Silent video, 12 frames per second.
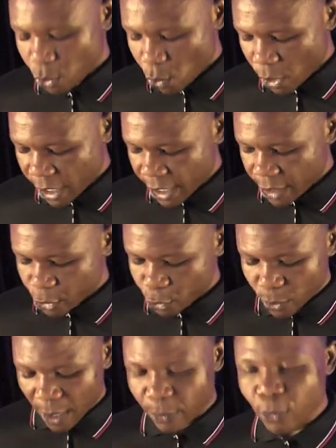Okay,
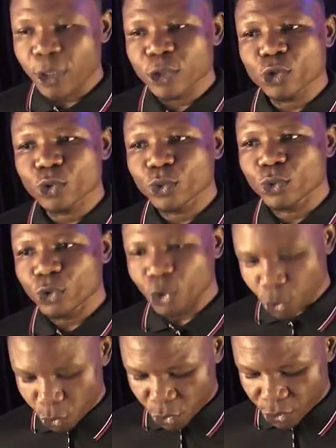so I'm going to
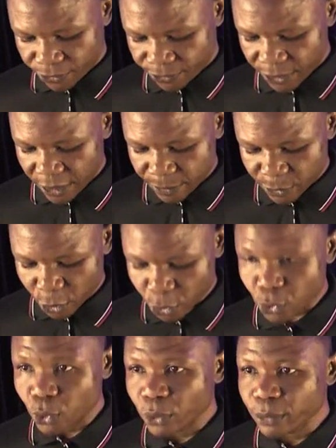use Philips
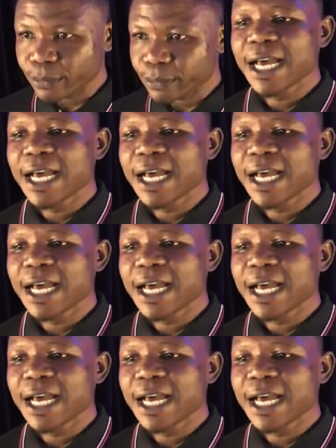also,